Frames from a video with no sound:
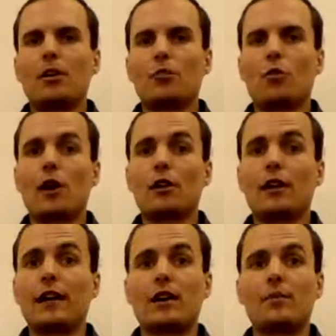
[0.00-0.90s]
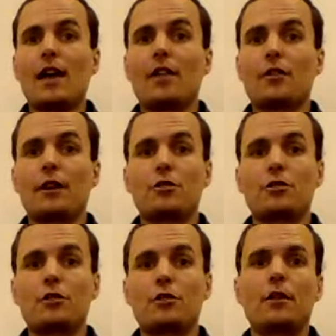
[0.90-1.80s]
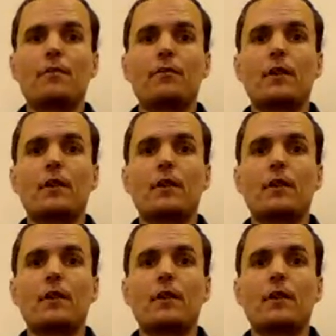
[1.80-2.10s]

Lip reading: Because water likes to come together. It should.